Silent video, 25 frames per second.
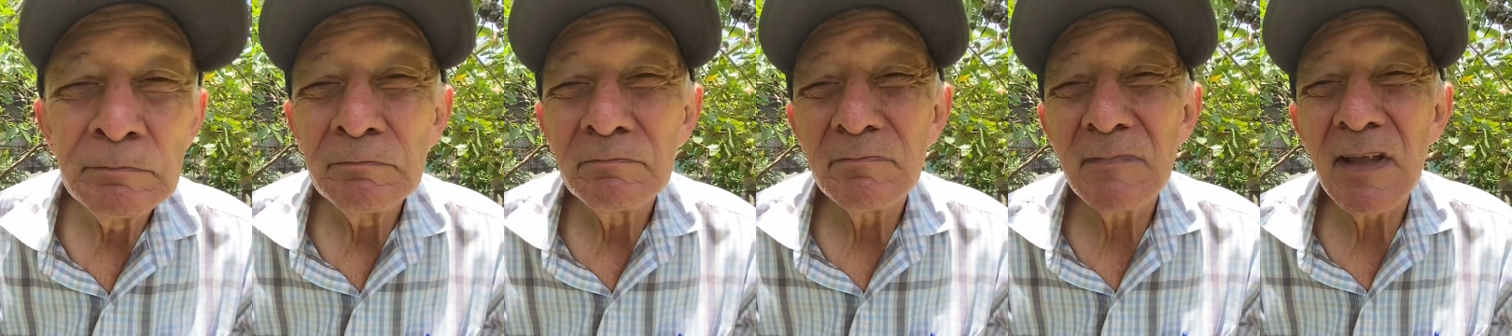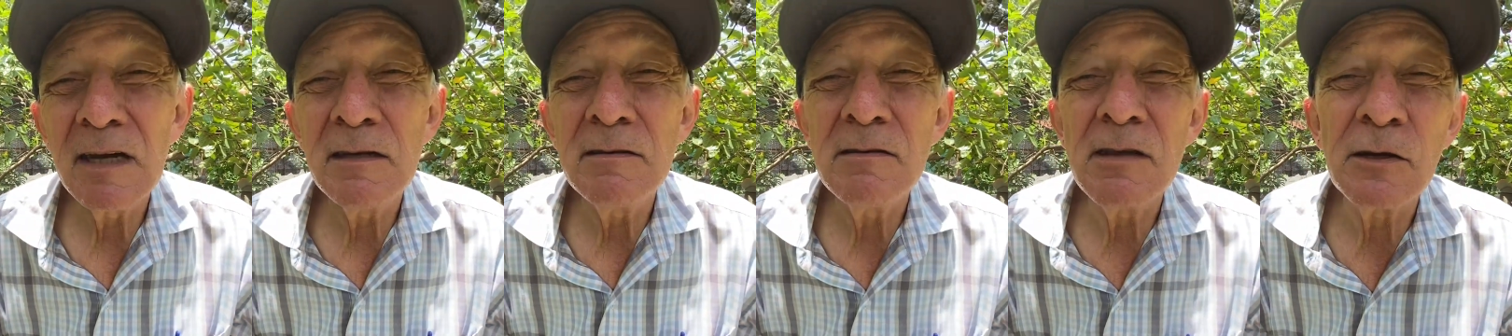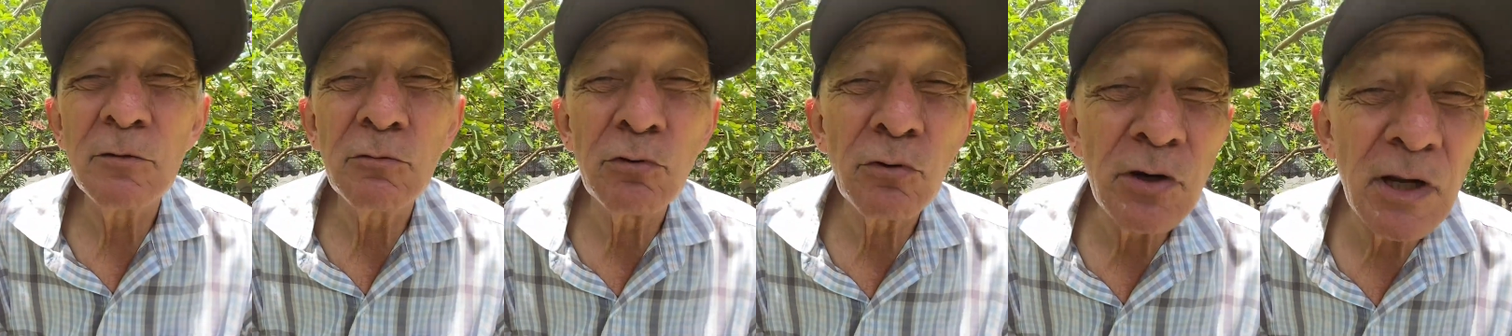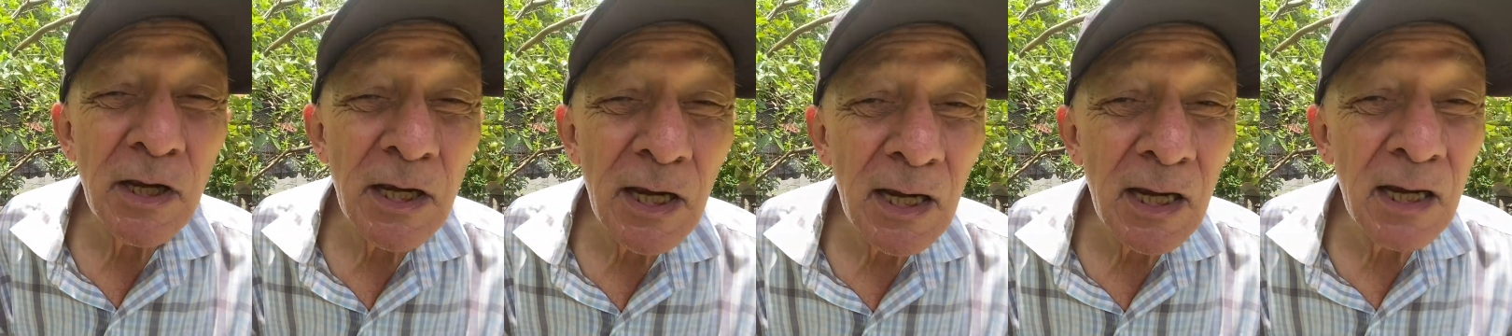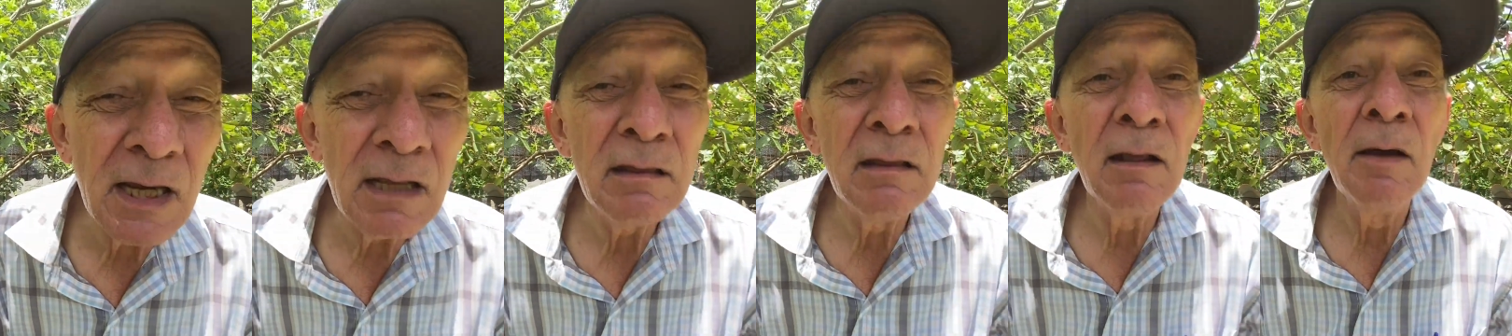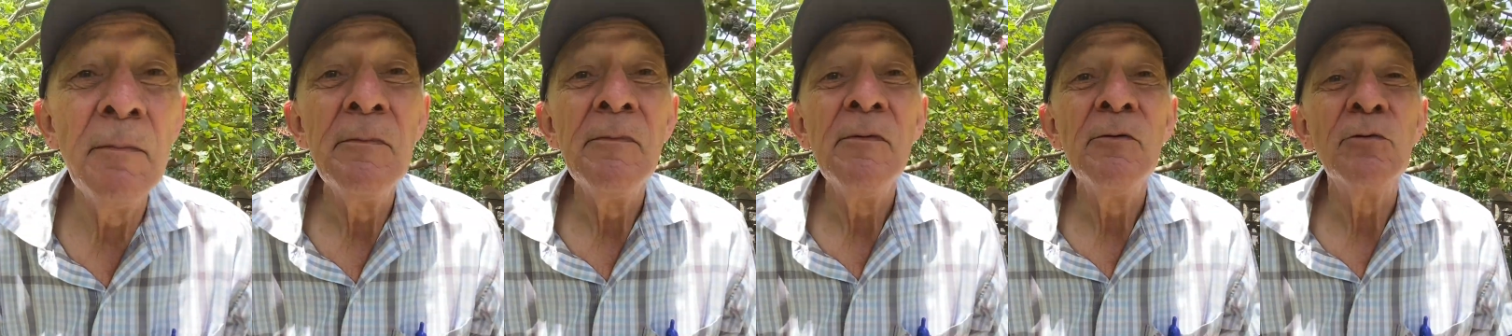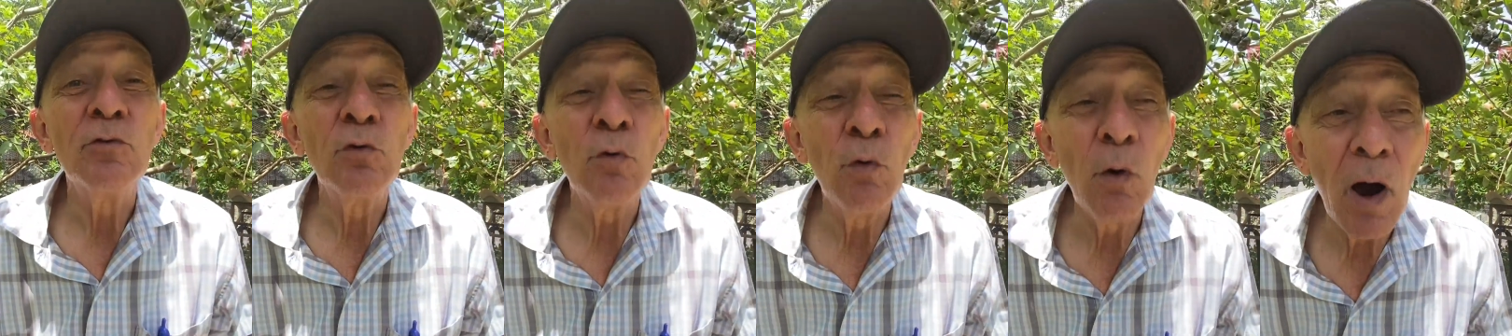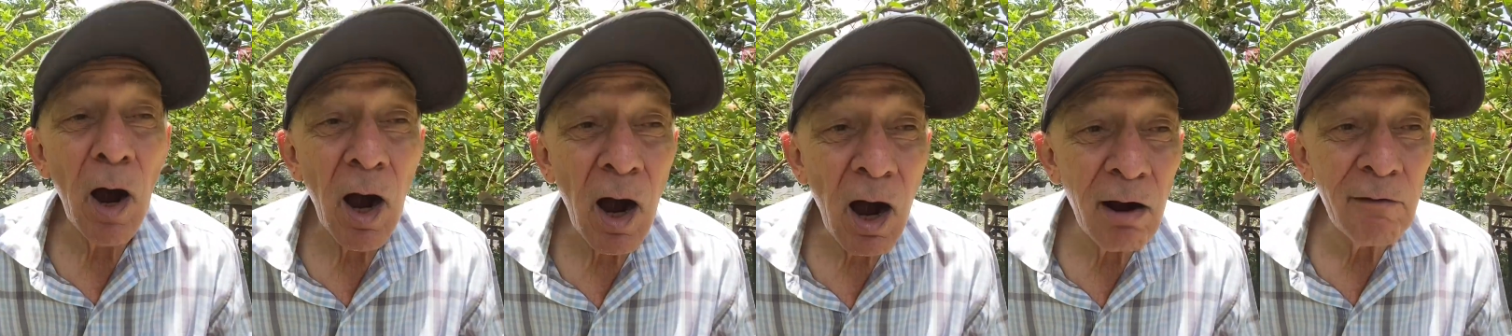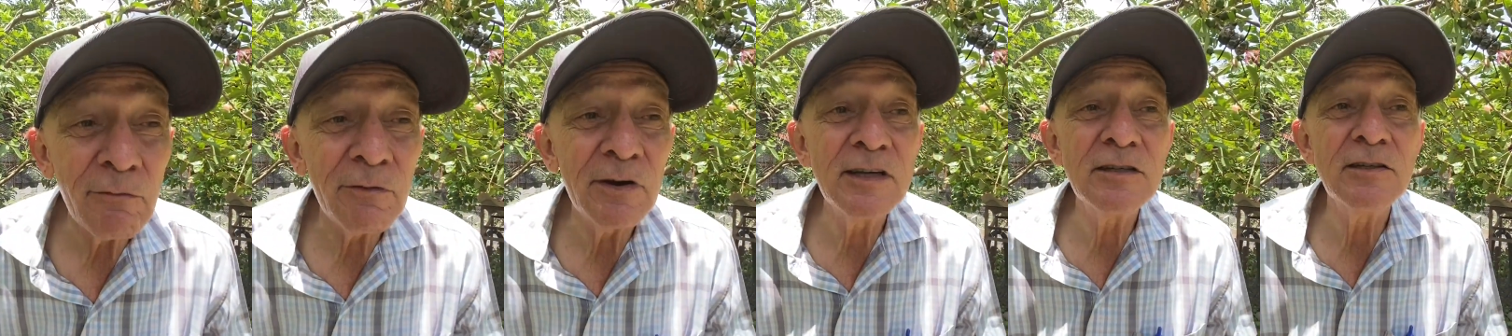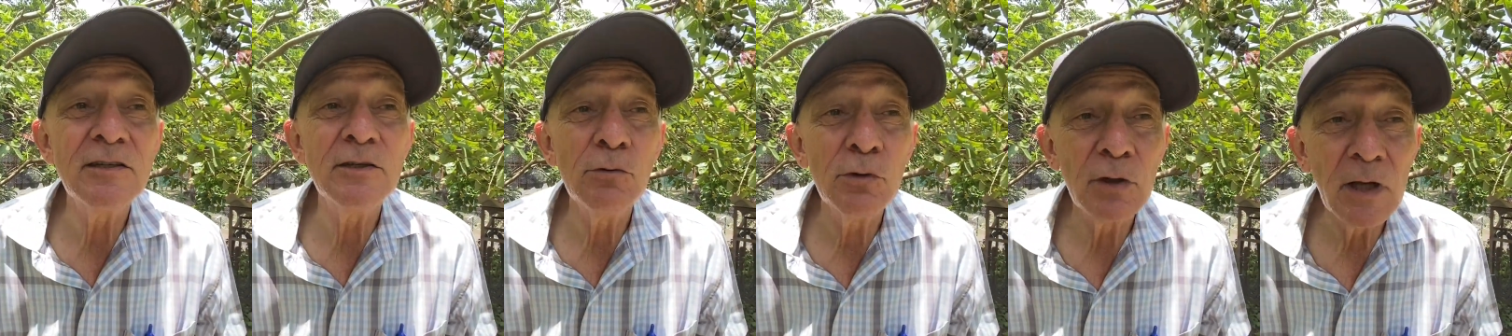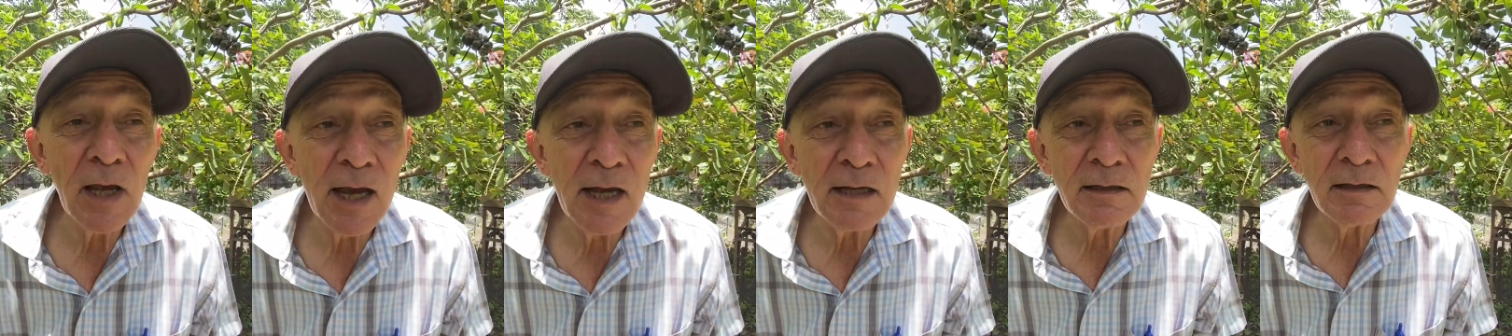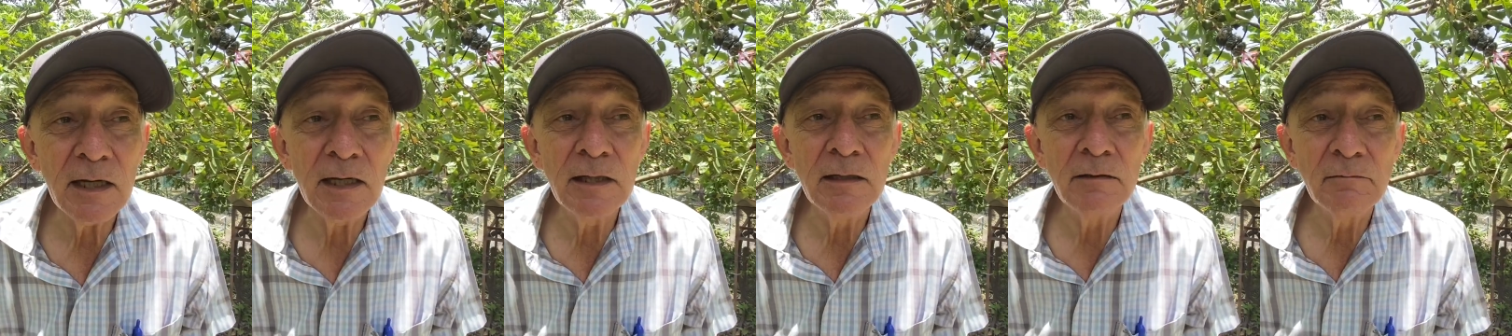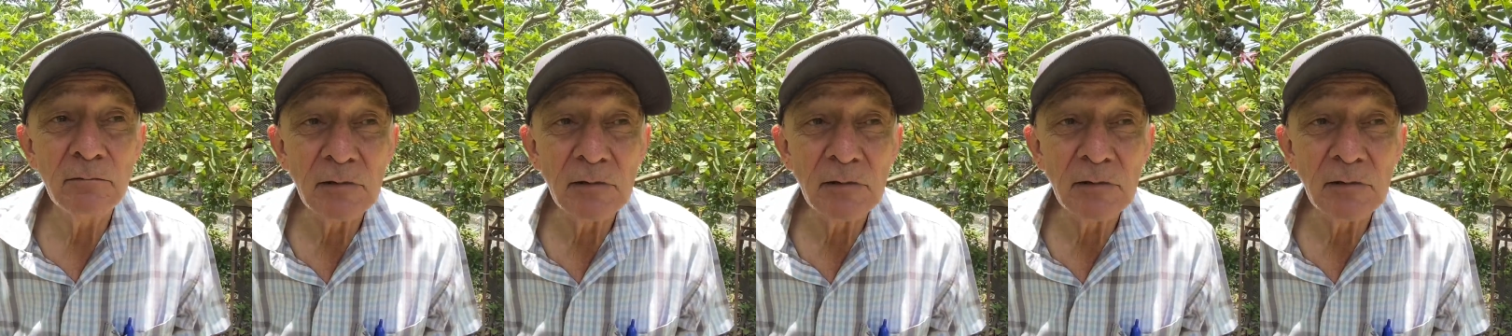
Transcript: than the green guavas you get in